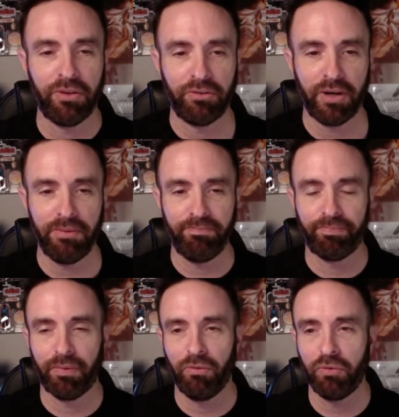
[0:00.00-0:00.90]
That's right,
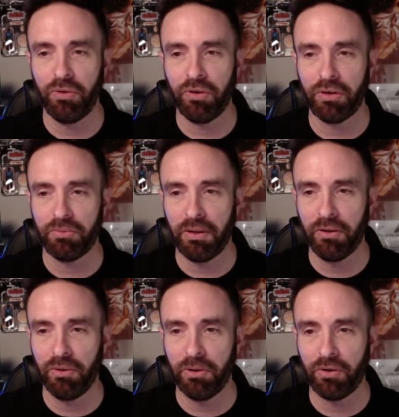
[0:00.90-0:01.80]
which we talked about a little bit